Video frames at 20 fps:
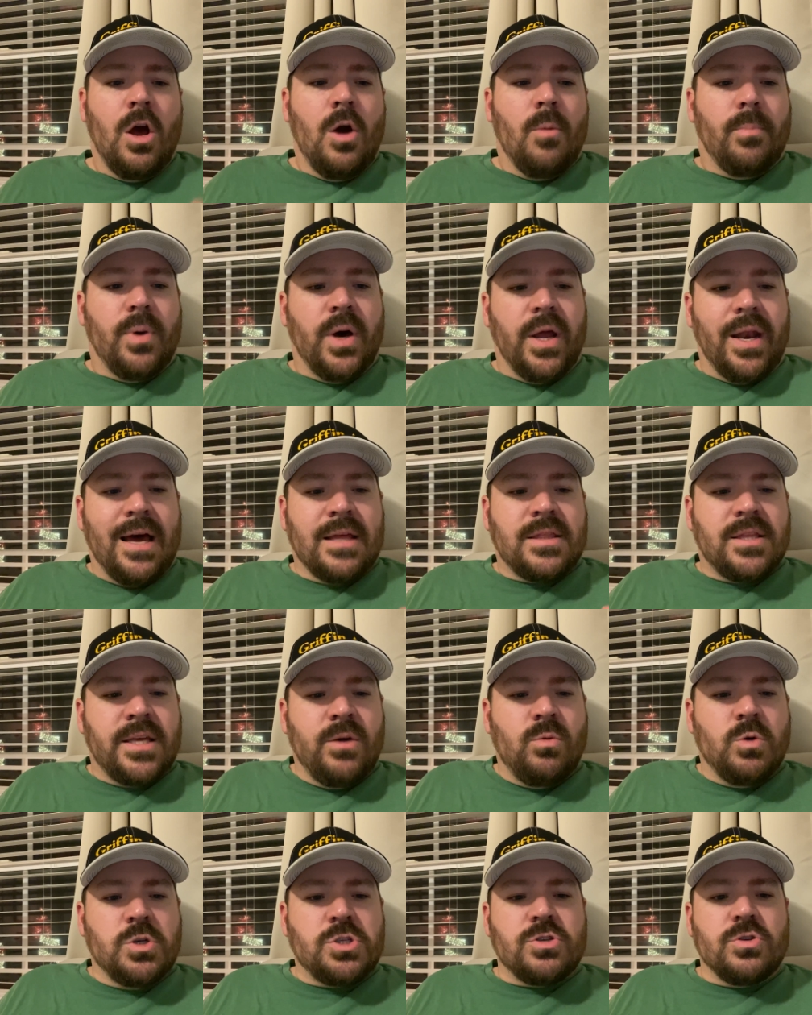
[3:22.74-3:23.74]
But I
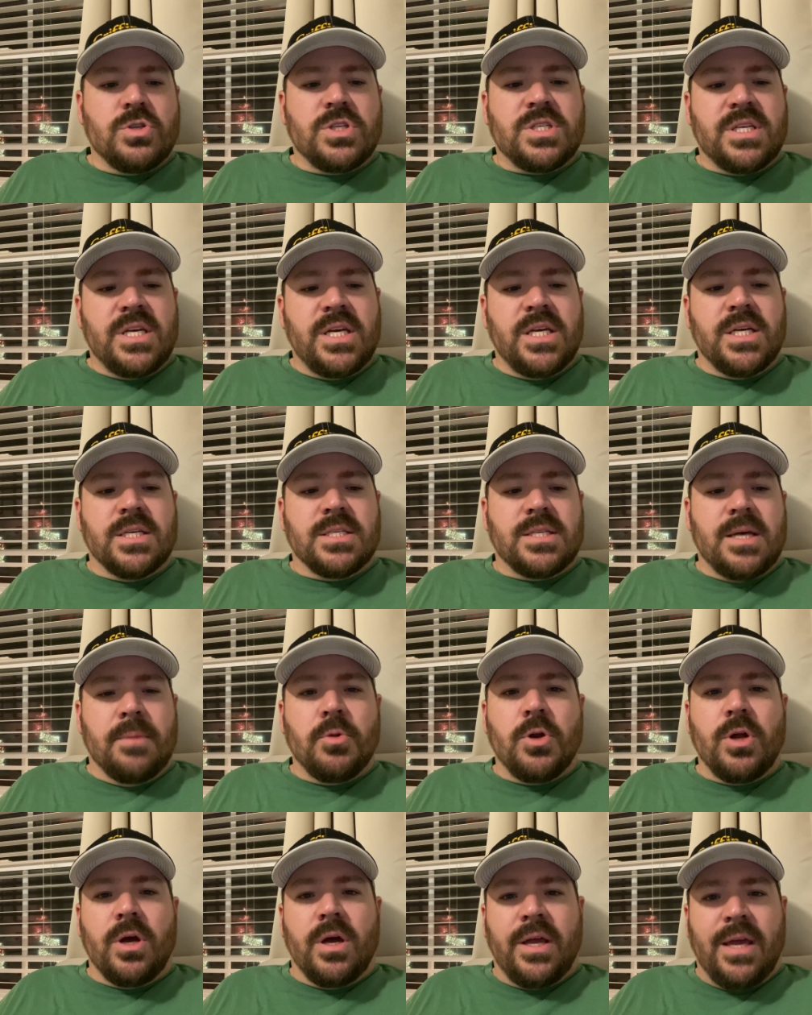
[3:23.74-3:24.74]
think what you'll see is I'm
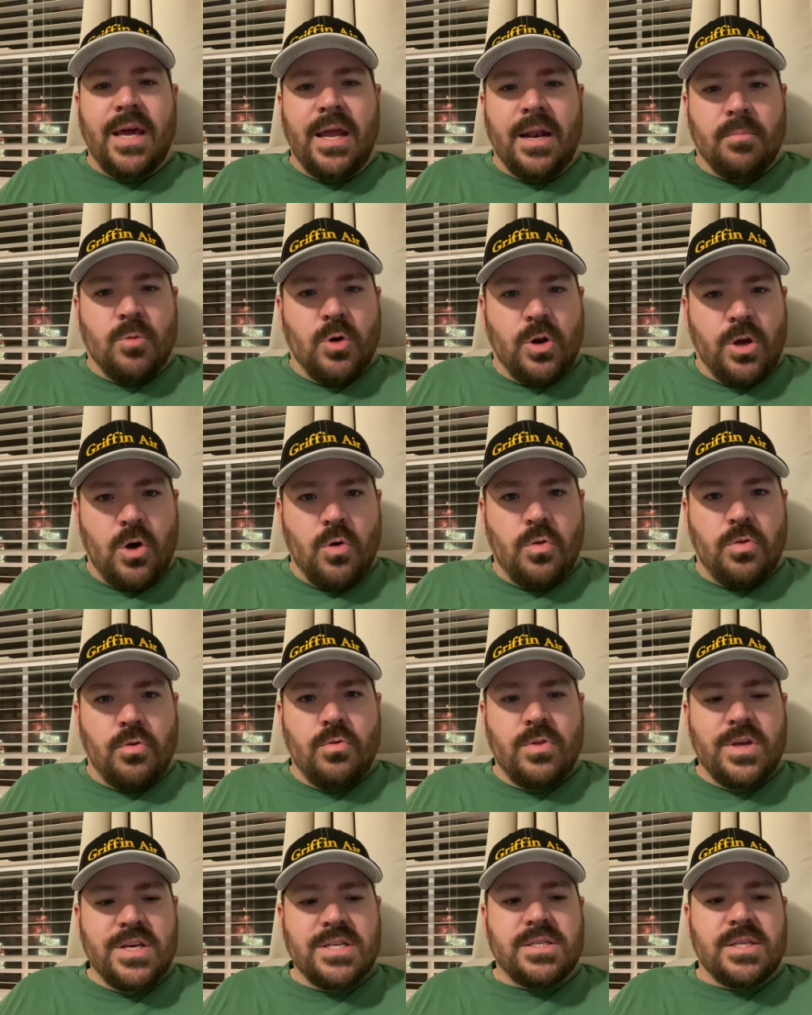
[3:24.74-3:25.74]
going to, again, I'm going to go through
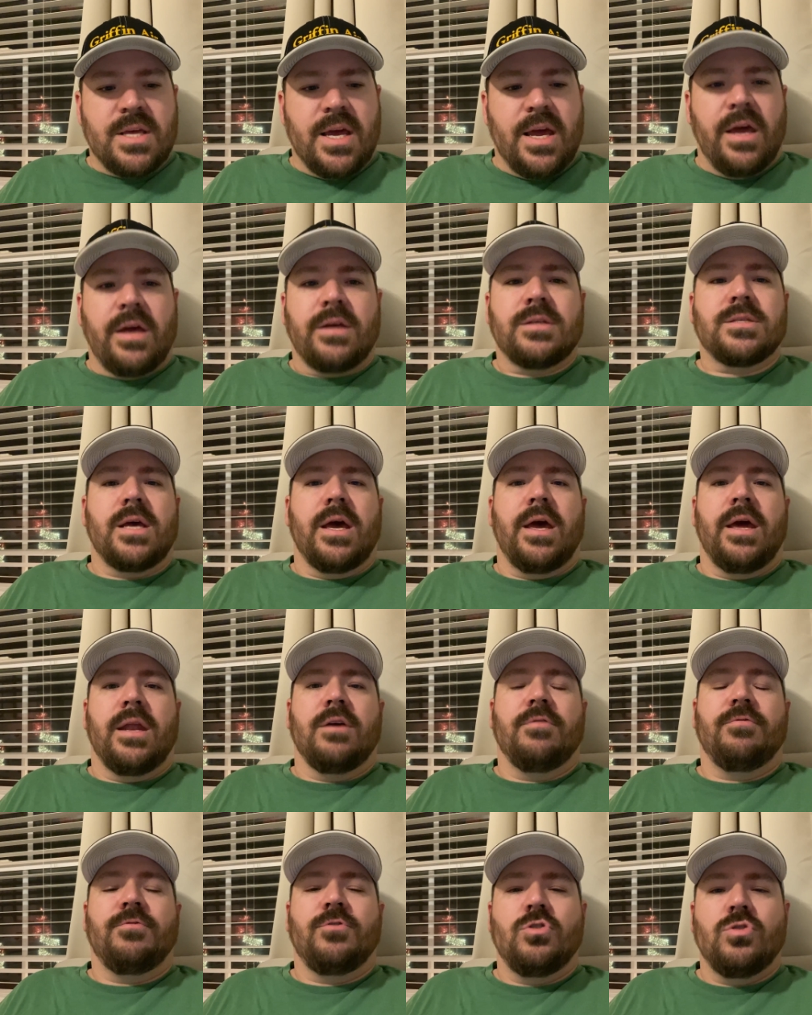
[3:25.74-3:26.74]
these things. And
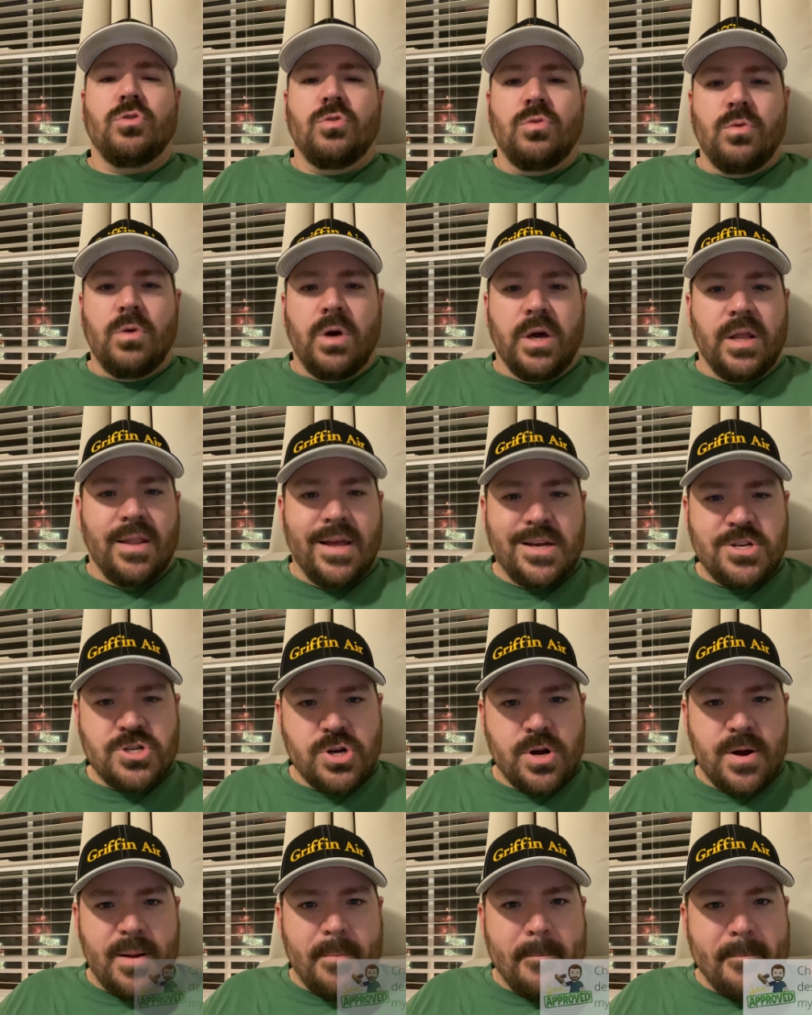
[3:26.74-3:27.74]
if you, unless
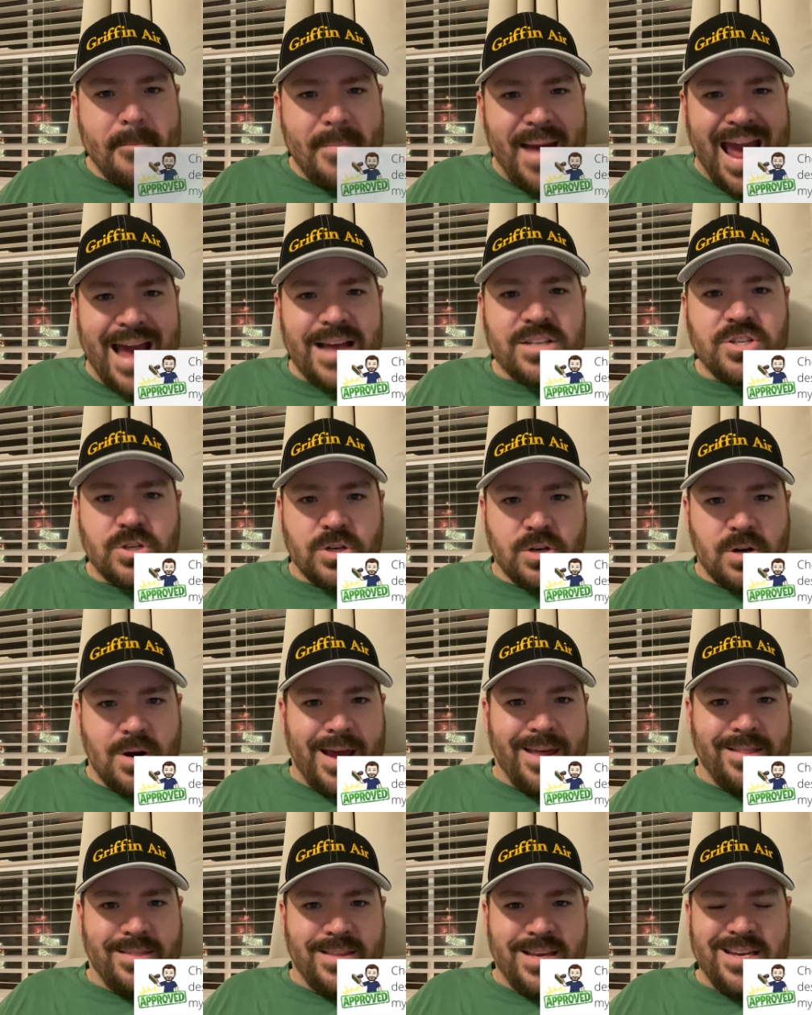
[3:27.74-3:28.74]
you're a master
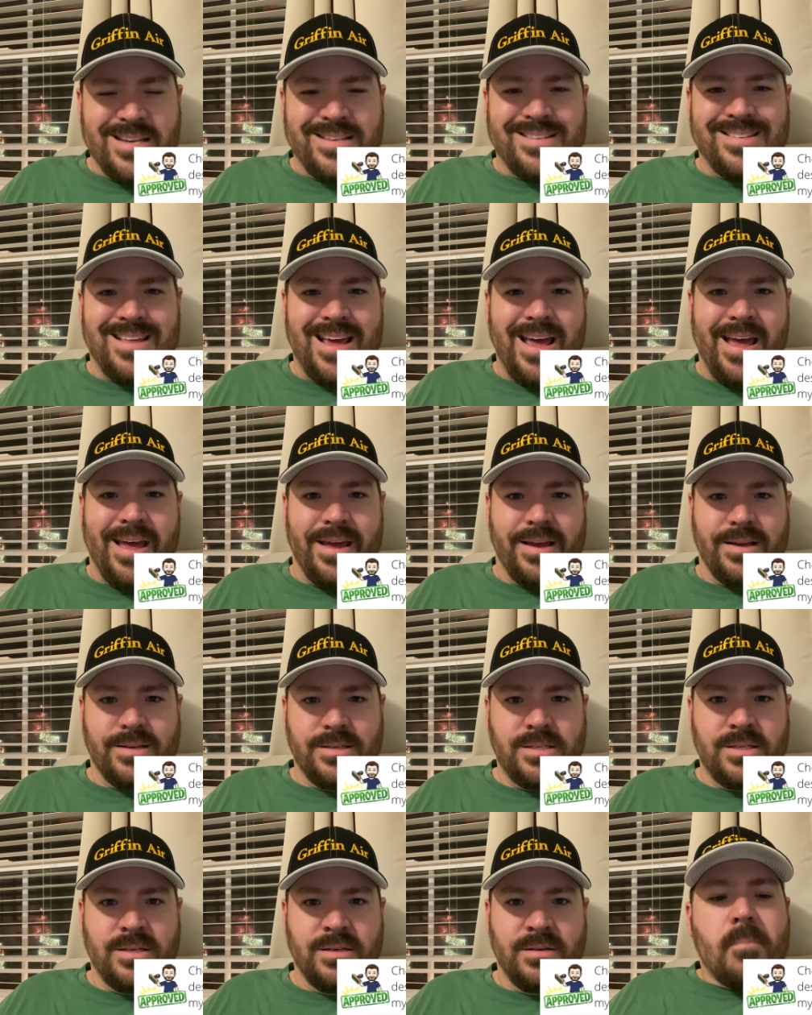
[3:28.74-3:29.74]
at these
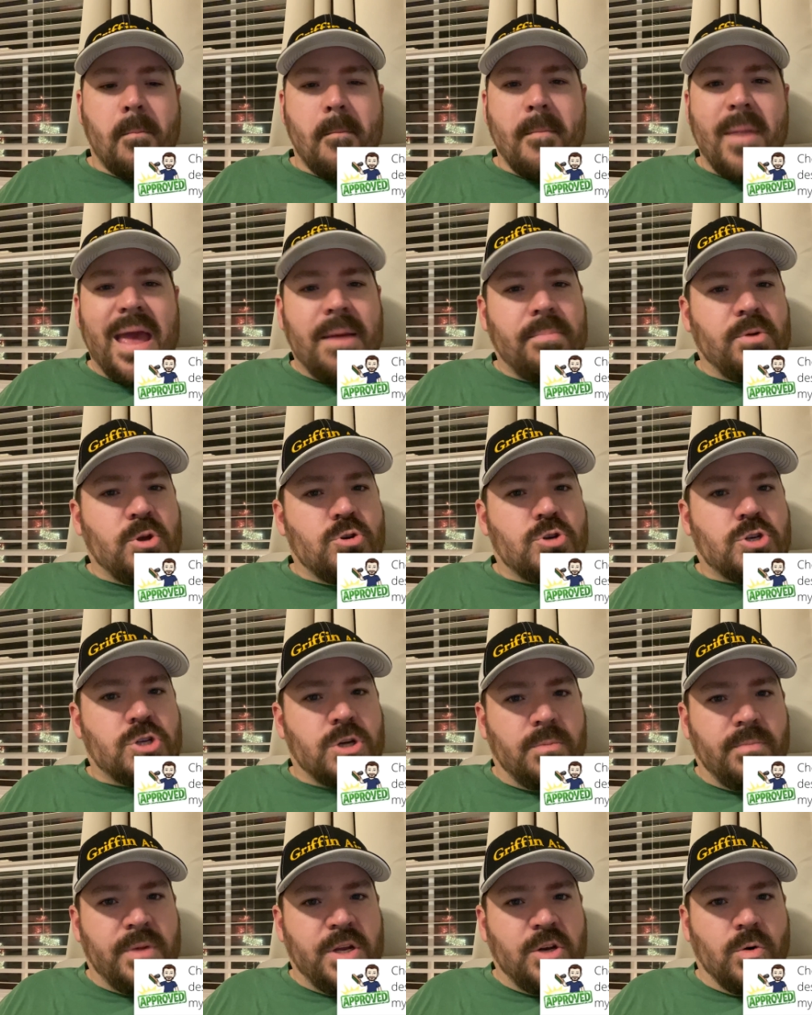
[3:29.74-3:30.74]
things, maybe you
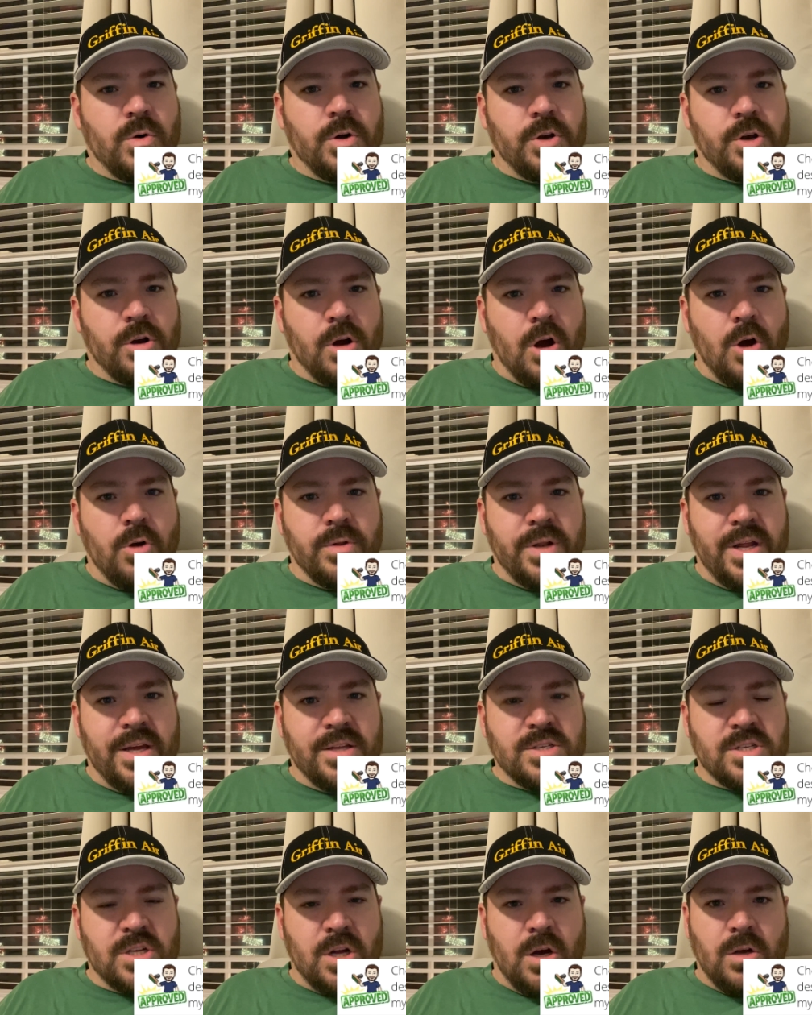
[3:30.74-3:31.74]
shouldn't be doing your own
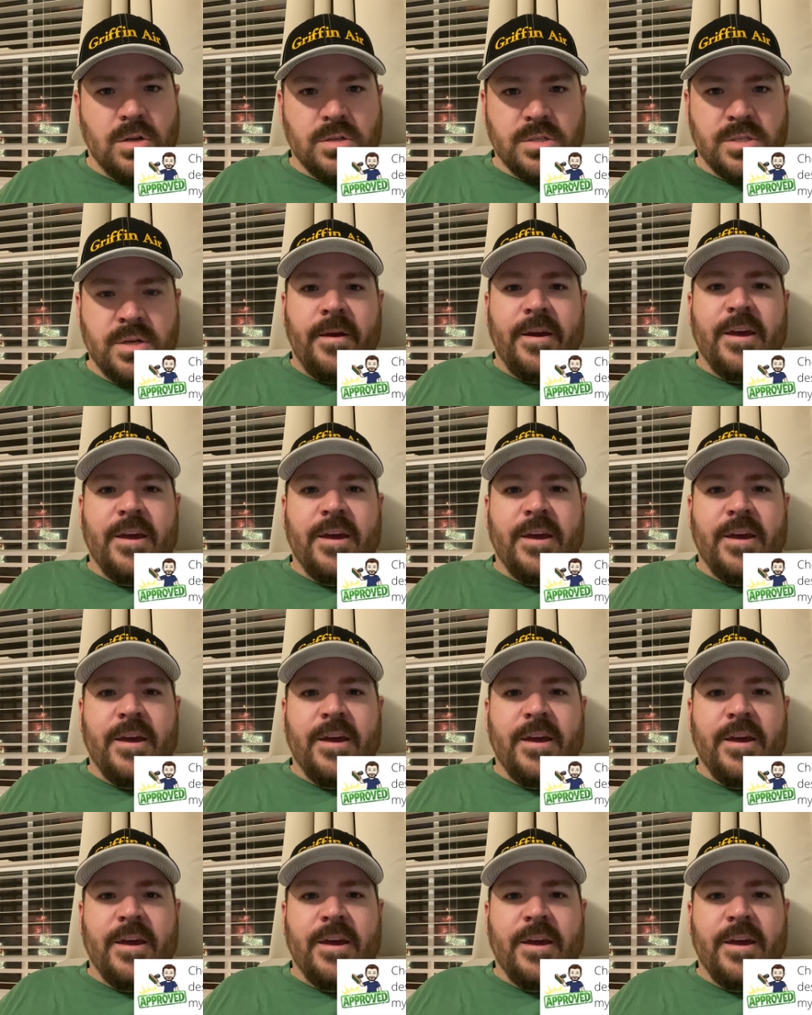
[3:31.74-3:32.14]
installs.